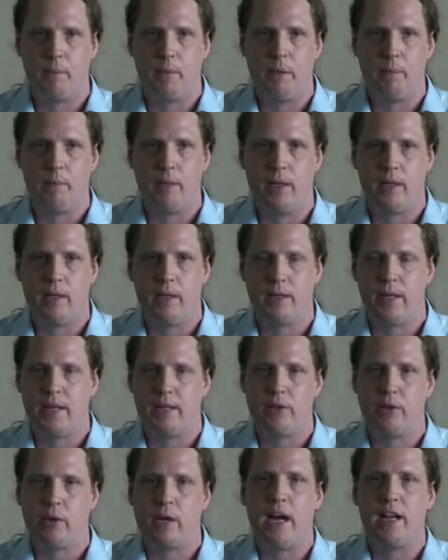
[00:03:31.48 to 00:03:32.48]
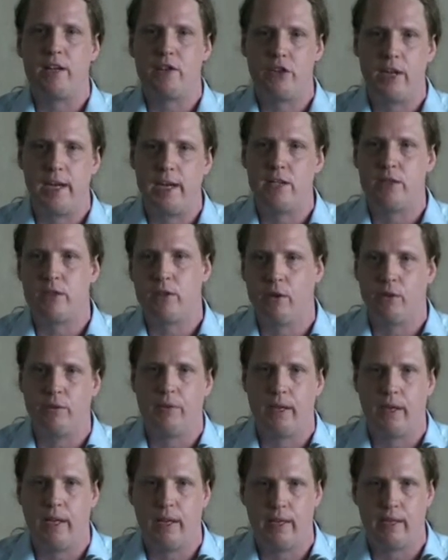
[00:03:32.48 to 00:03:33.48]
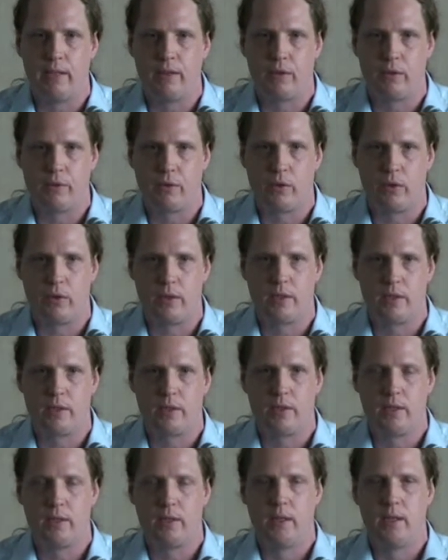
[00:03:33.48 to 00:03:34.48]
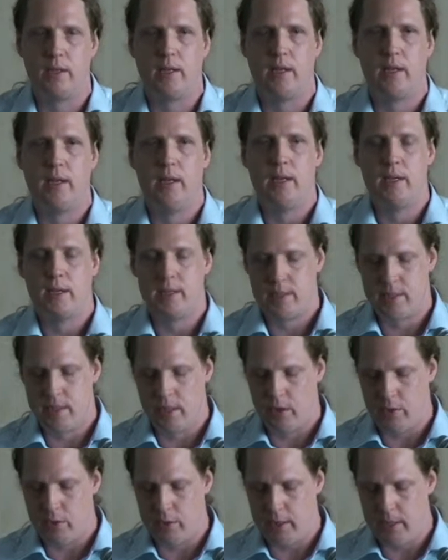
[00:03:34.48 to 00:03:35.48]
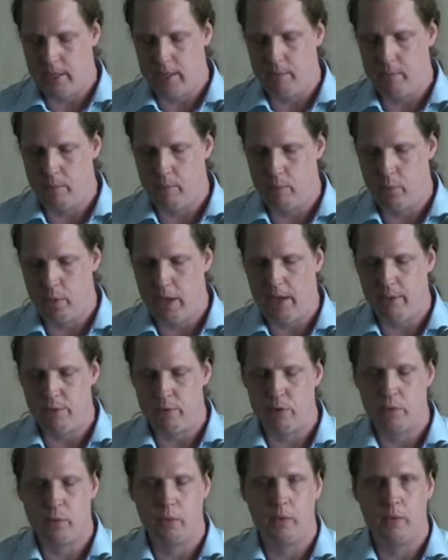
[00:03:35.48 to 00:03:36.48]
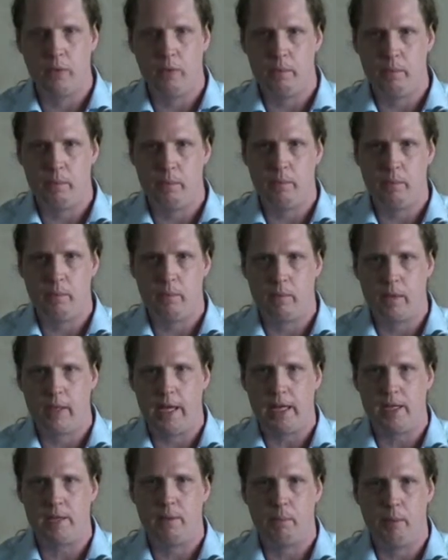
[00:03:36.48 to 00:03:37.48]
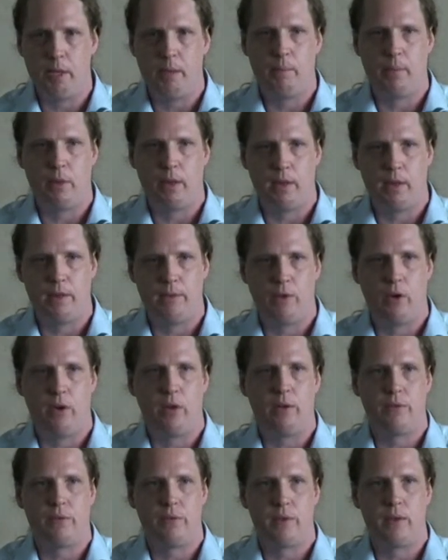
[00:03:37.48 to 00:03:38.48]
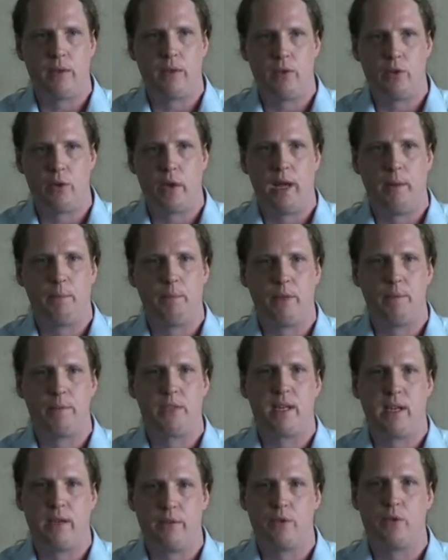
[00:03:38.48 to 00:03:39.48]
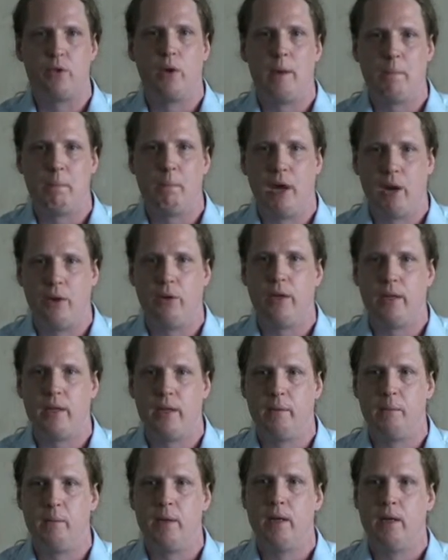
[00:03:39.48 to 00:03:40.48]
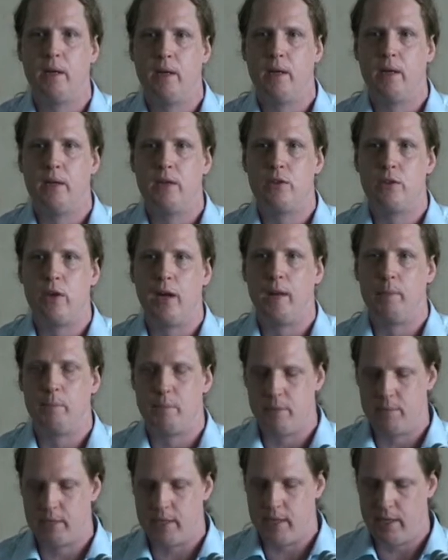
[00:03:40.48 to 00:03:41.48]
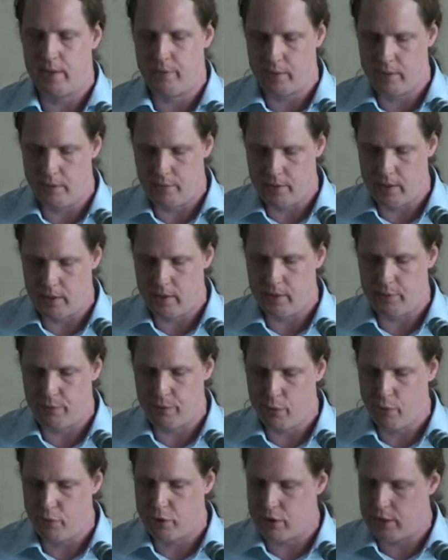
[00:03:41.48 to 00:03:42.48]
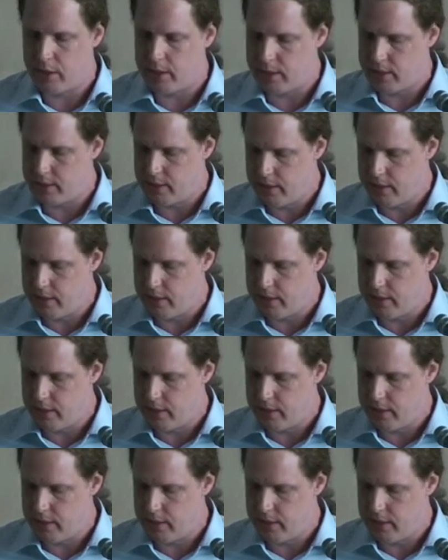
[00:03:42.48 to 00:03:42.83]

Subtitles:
people that you can't change overnight, of course. So we have to get the people involved to help themselves, to empower them, to help themselves in the future.